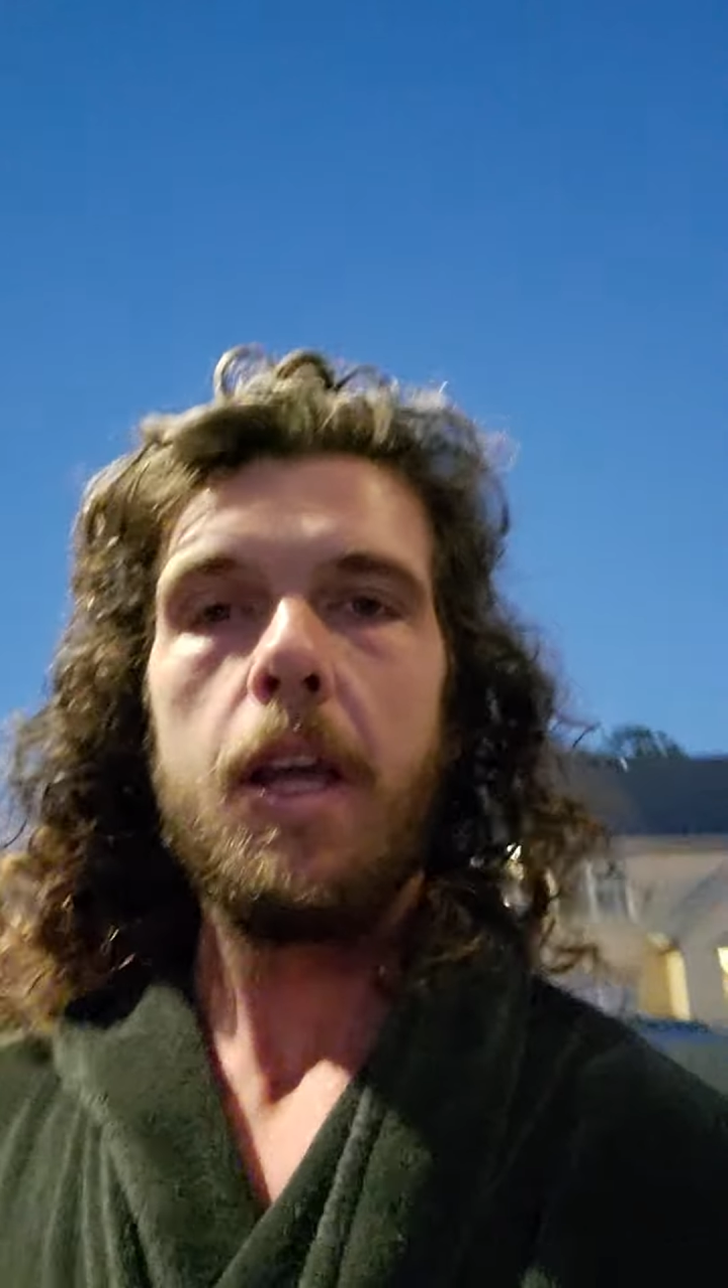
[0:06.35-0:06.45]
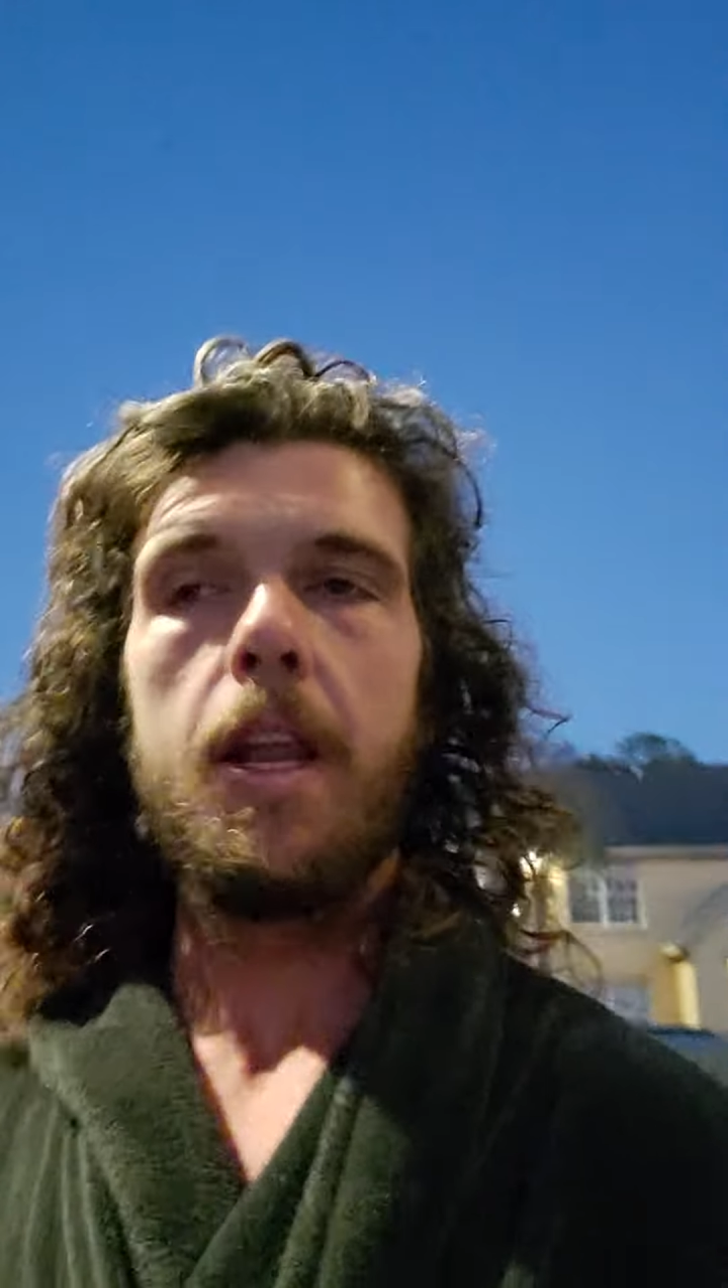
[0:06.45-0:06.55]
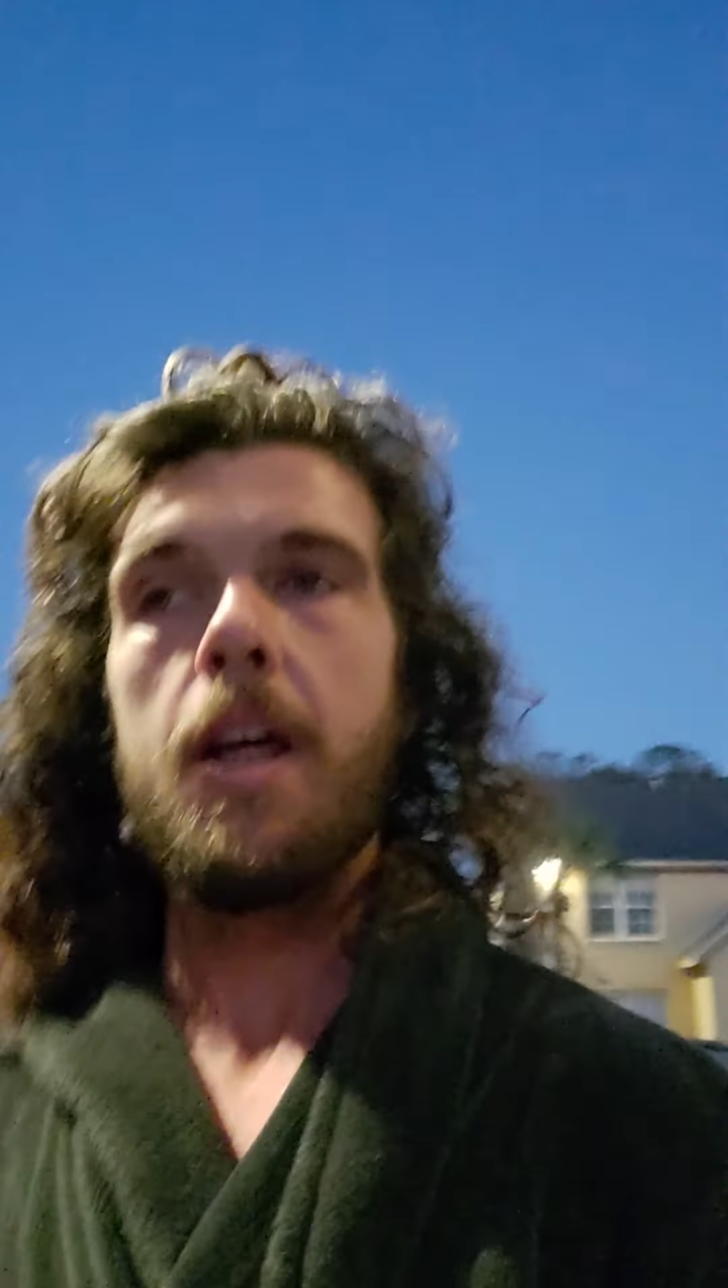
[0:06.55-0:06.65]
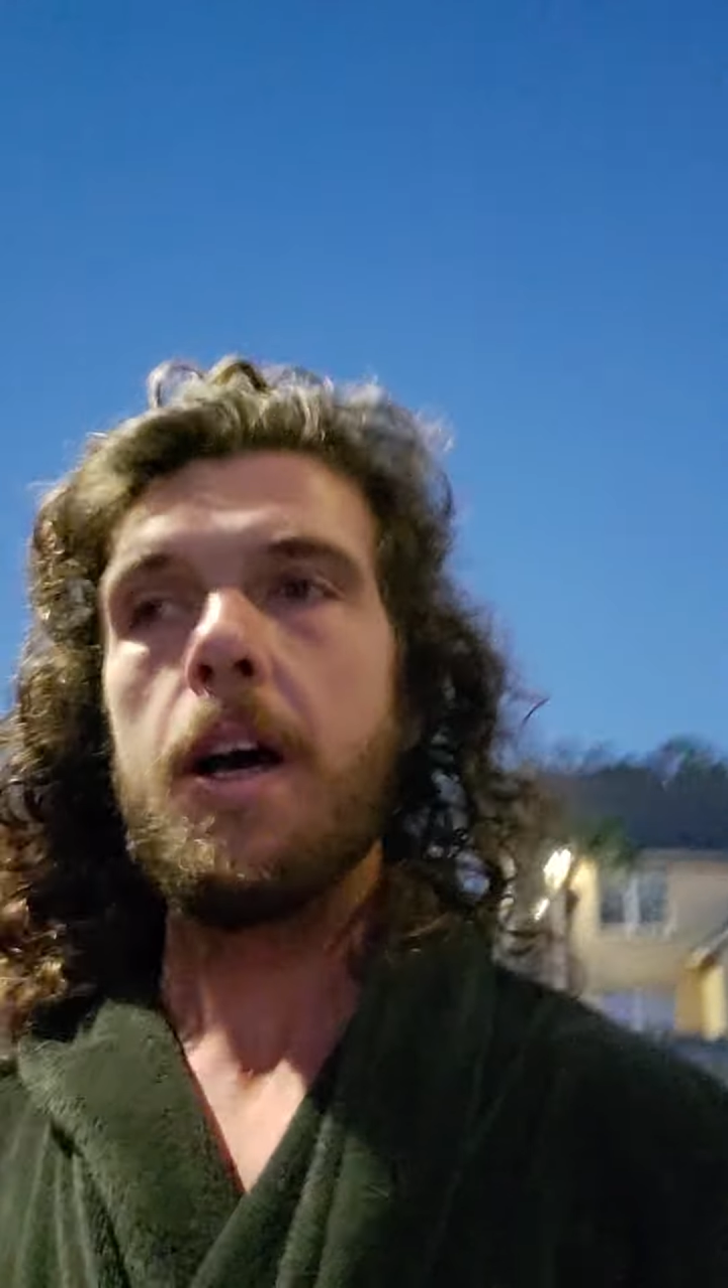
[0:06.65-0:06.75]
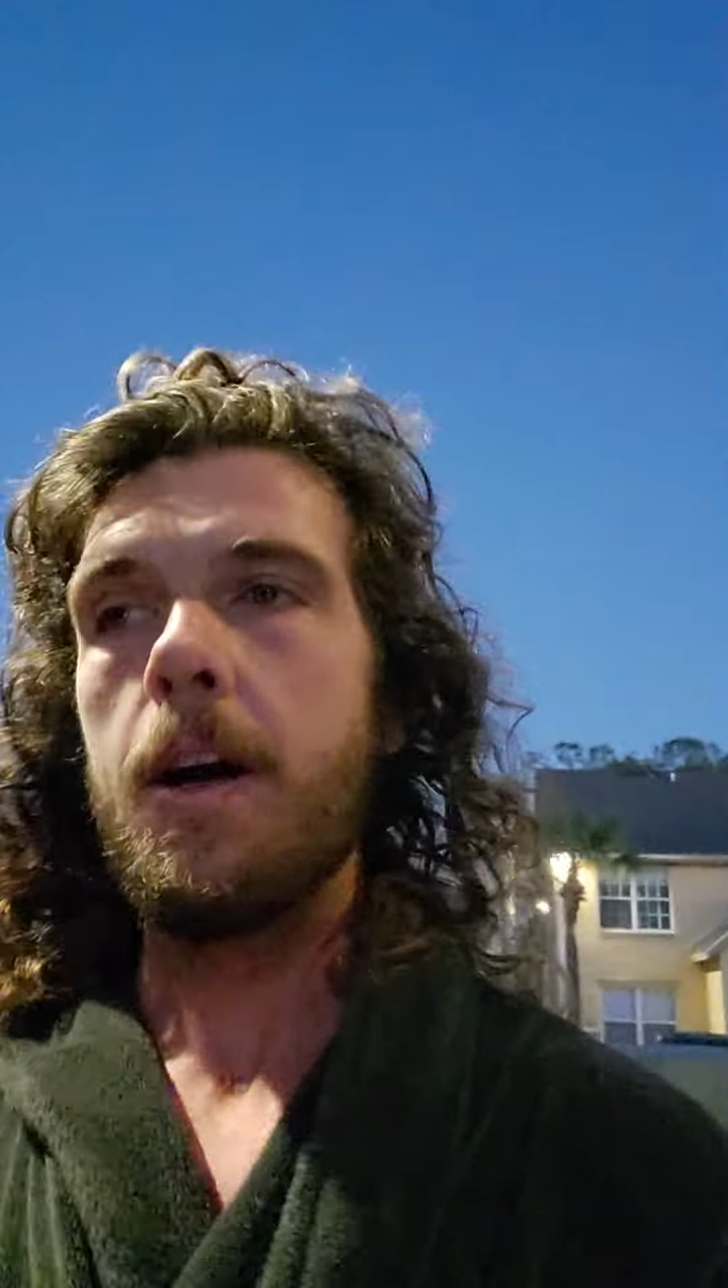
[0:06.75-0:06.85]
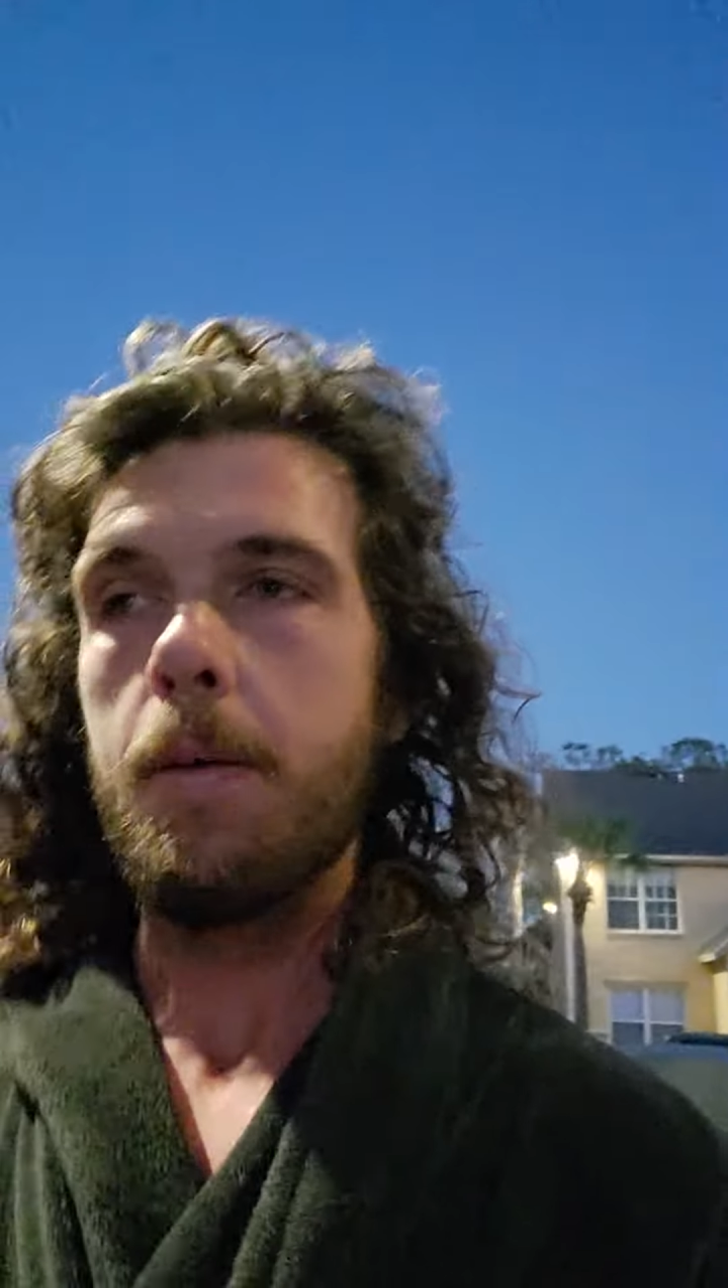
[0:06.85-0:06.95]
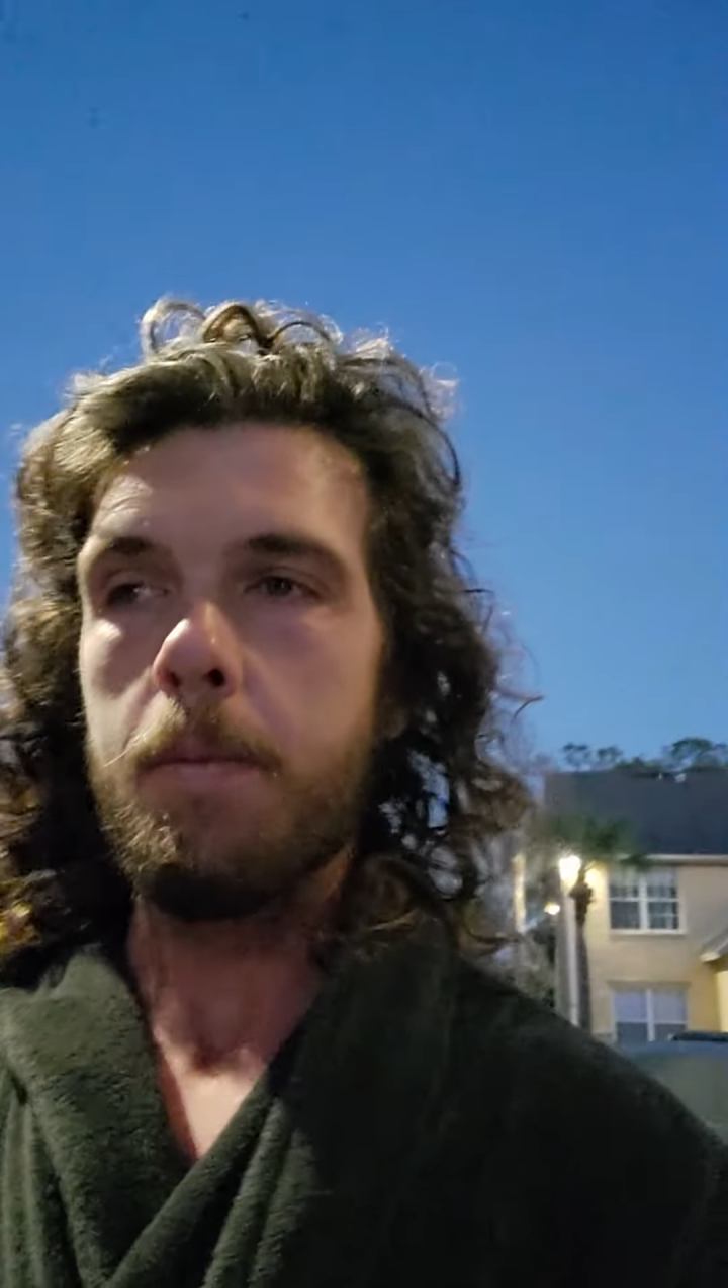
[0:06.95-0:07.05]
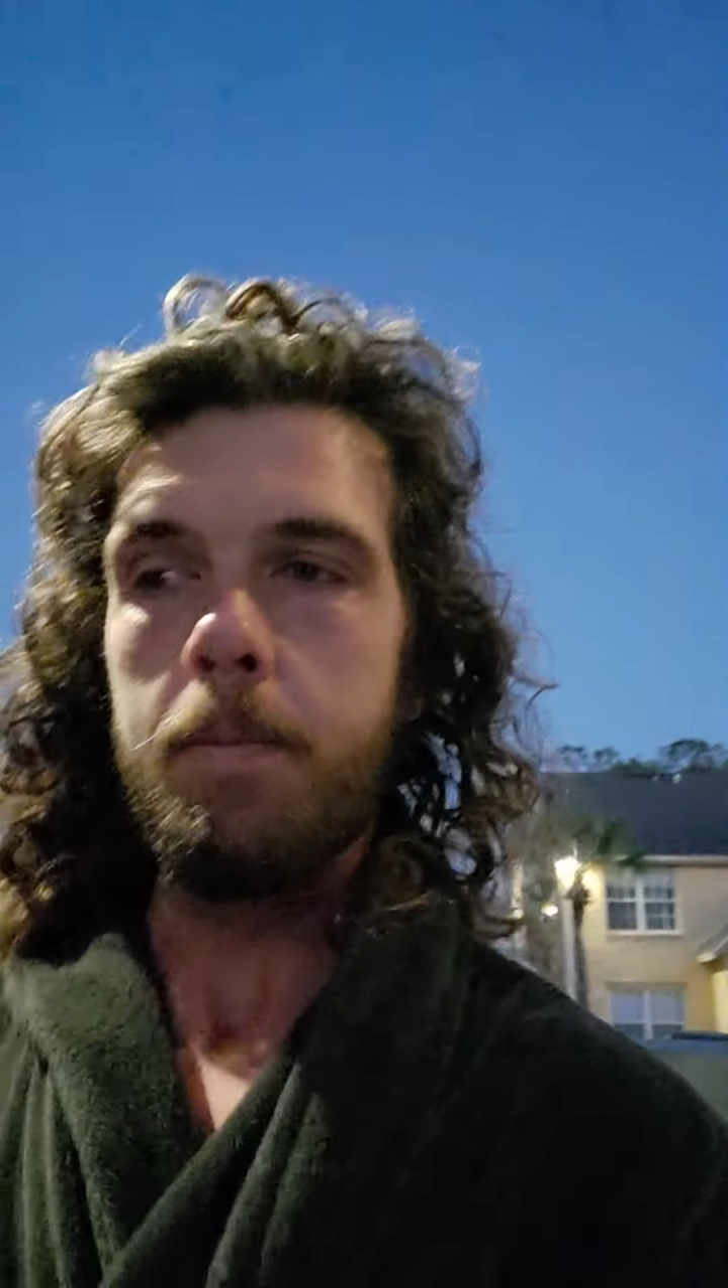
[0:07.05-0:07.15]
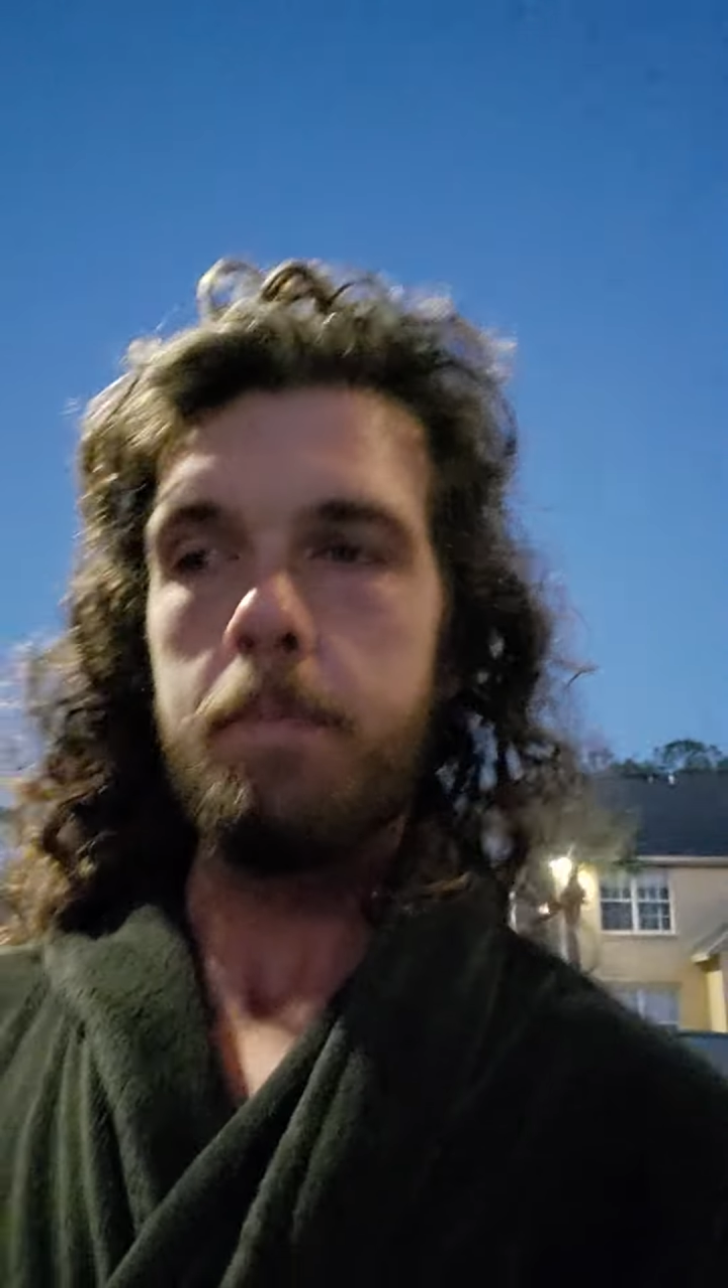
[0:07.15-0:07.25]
And, um,